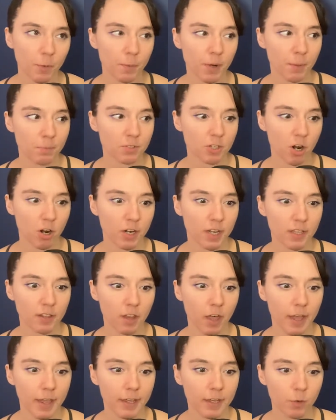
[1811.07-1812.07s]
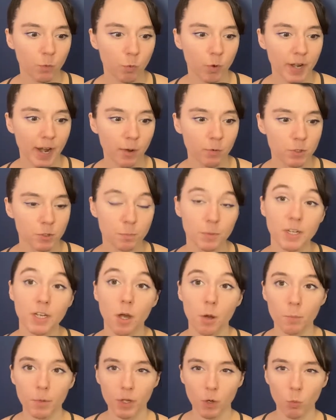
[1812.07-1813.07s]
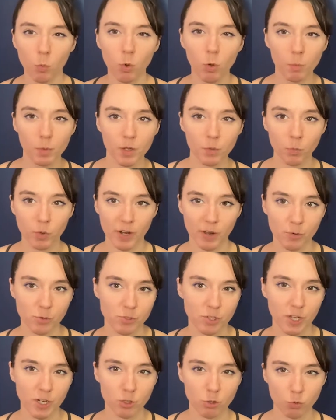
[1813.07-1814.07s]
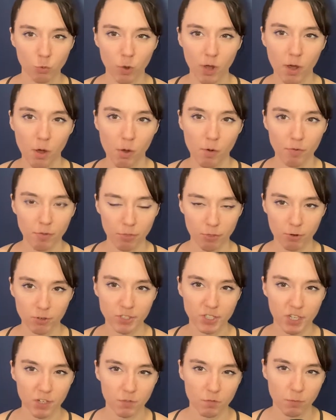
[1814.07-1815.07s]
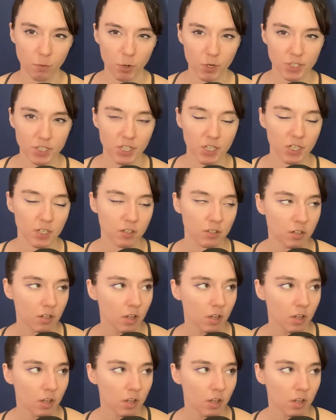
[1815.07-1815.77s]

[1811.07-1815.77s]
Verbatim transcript: but I'm talking like when I was becoming a woman, when I was like 12, 13, 14,